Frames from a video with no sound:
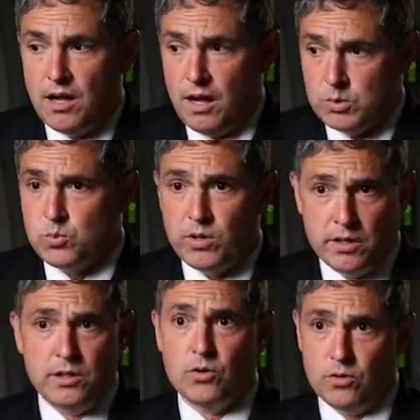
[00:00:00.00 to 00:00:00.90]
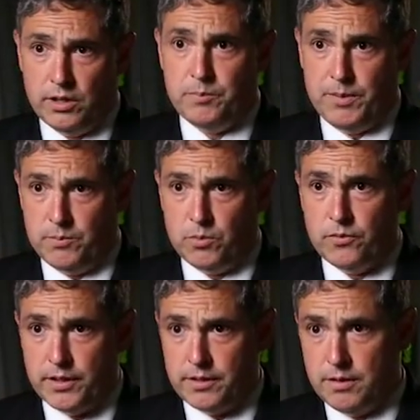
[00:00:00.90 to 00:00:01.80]
I was one of the early
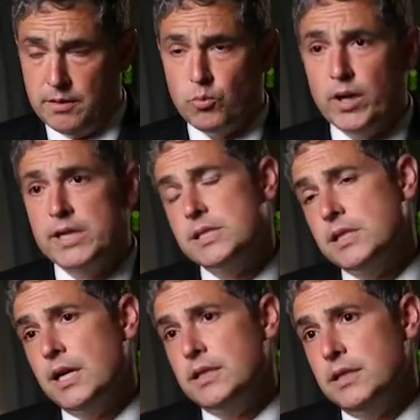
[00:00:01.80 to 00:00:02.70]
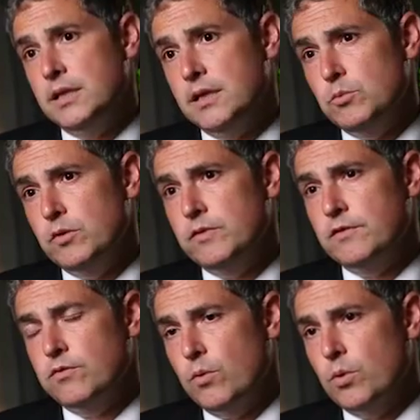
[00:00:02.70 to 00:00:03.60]
people that embraced the idea and moved
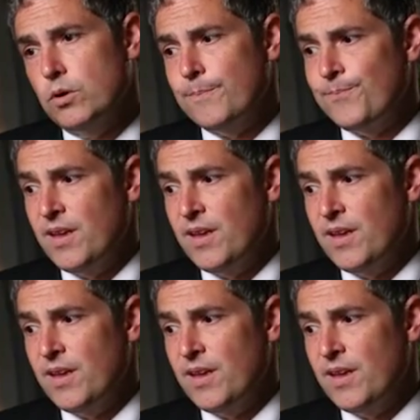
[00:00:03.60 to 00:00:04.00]
it forward.